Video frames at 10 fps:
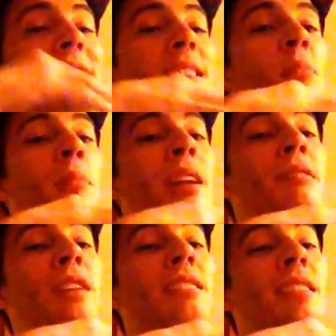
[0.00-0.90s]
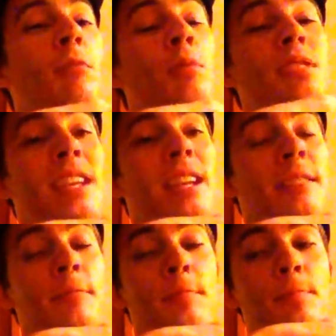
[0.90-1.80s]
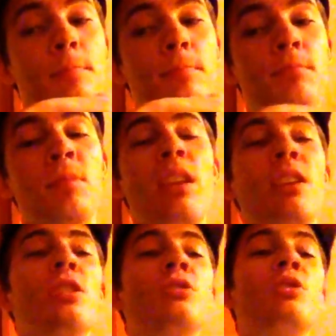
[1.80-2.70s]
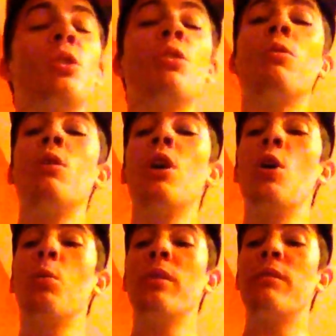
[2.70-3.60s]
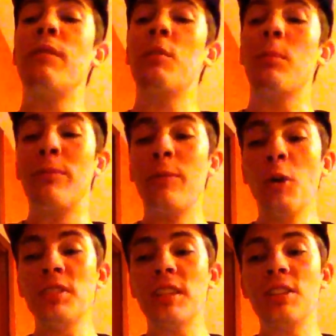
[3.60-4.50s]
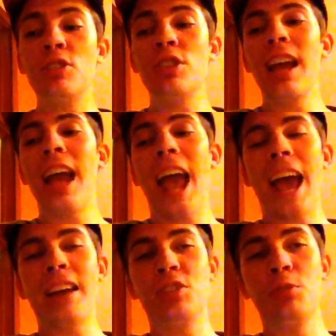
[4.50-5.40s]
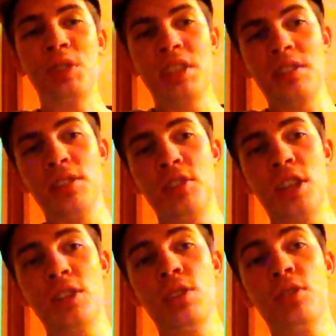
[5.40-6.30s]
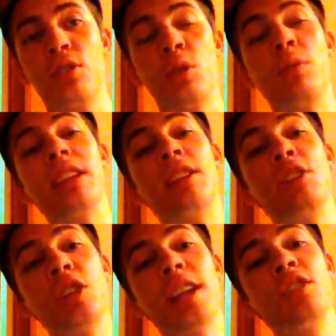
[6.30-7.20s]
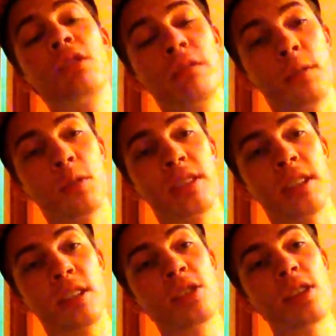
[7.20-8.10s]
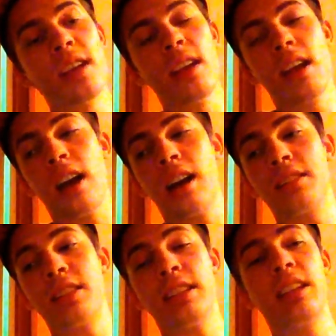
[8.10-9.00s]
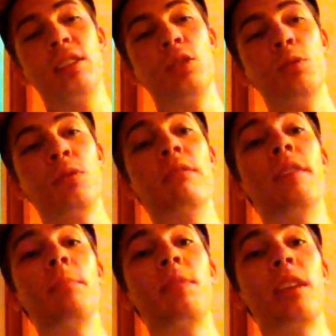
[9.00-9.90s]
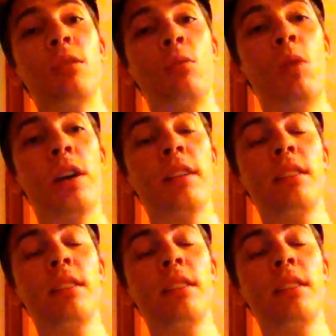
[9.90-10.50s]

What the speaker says: same amount of heat that I was getting. So with variable voltage, as your resistance changes, you need to change your voltage to get you the vape that you want.